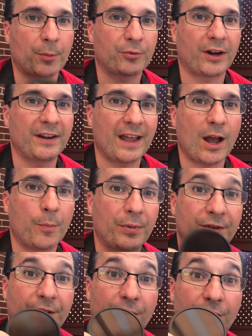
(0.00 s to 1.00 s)
up right now
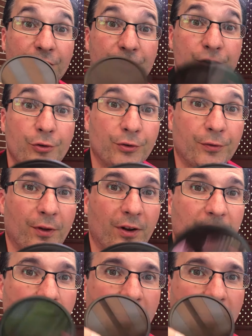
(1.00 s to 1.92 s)
because they're useful.